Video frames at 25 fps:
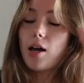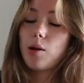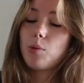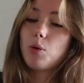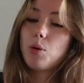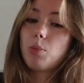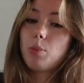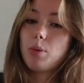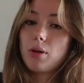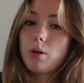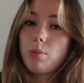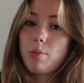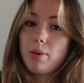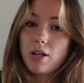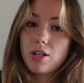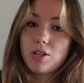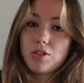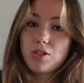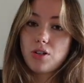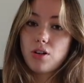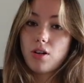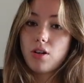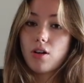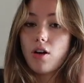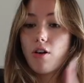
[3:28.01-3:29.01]
I will put a
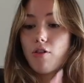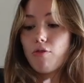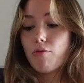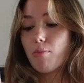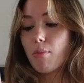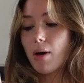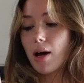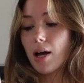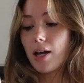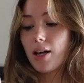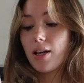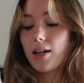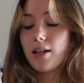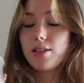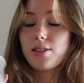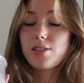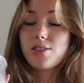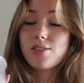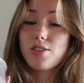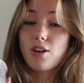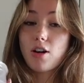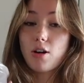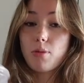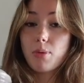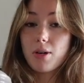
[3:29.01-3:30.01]
picture of my
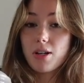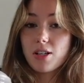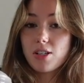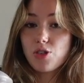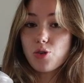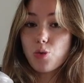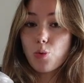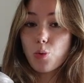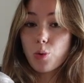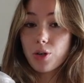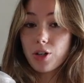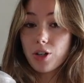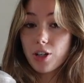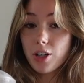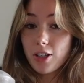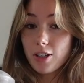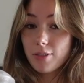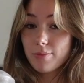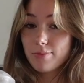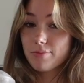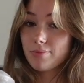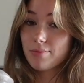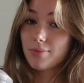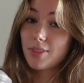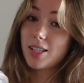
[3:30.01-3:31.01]
Starbucks order
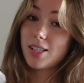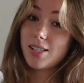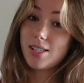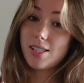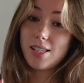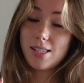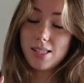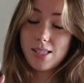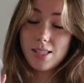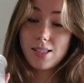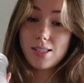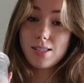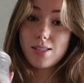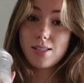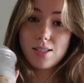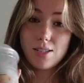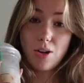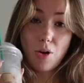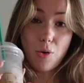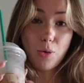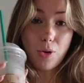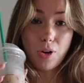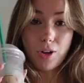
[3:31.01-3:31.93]
because this is so